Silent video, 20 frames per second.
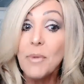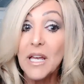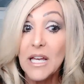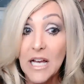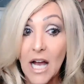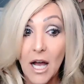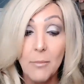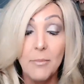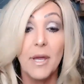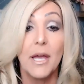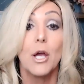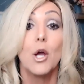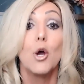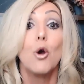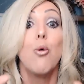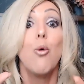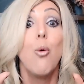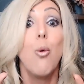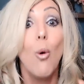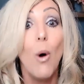becoming
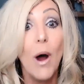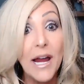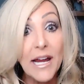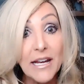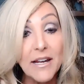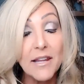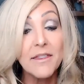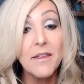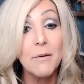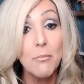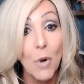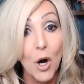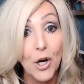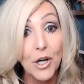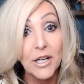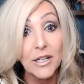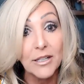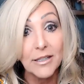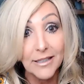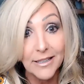quite the
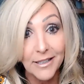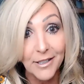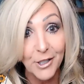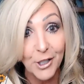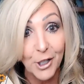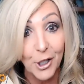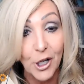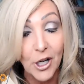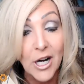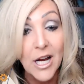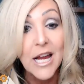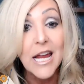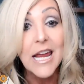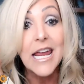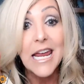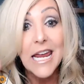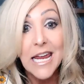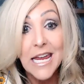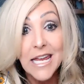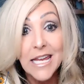market leader
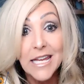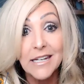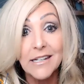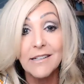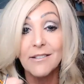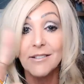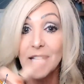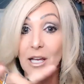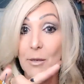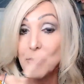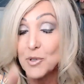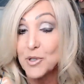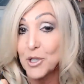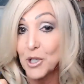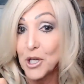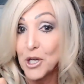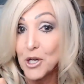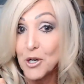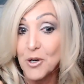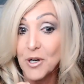in
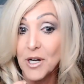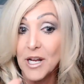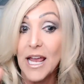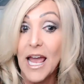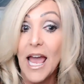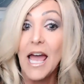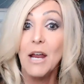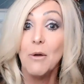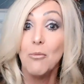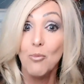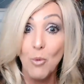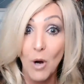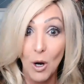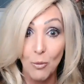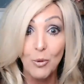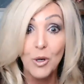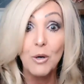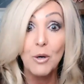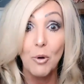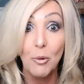cybersecurity and
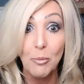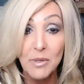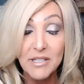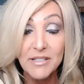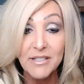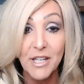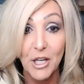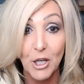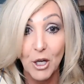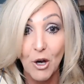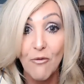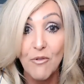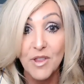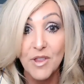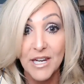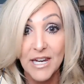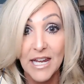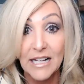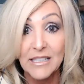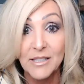what we will be seeing over
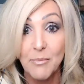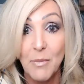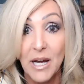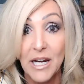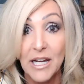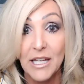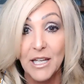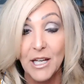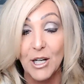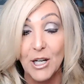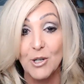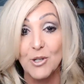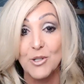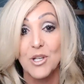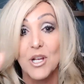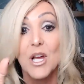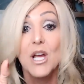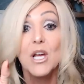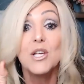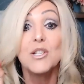the next many years.
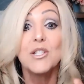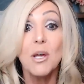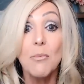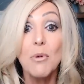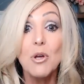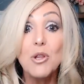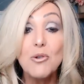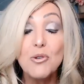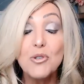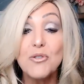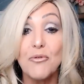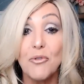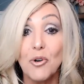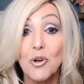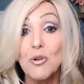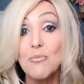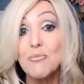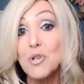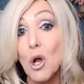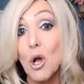Some of those
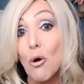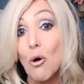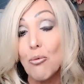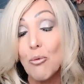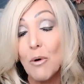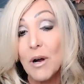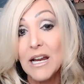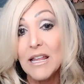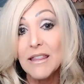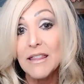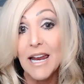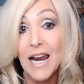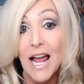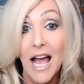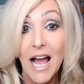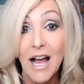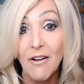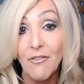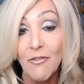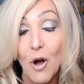firms already that
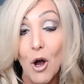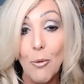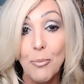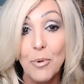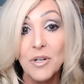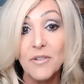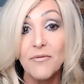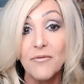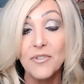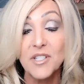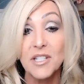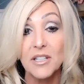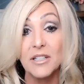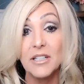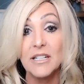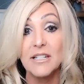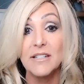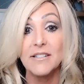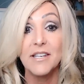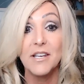have open
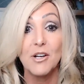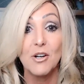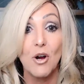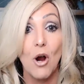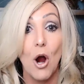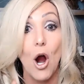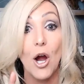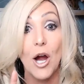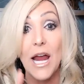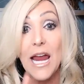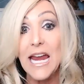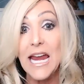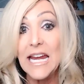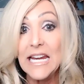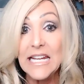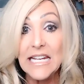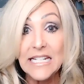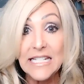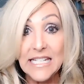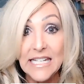facilities here are A
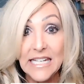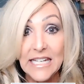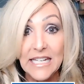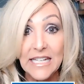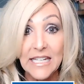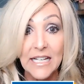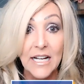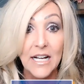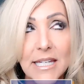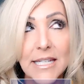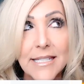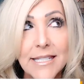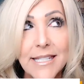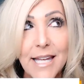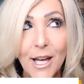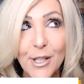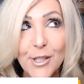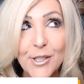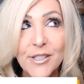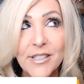D T,
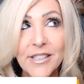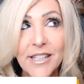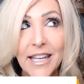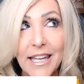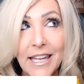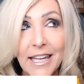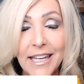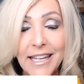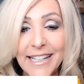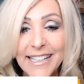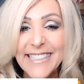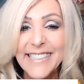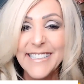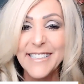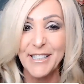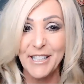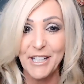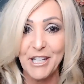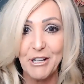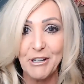Kadelsky
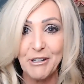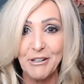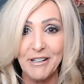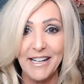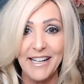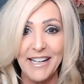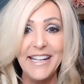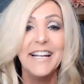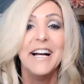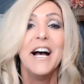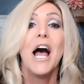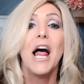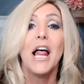Security,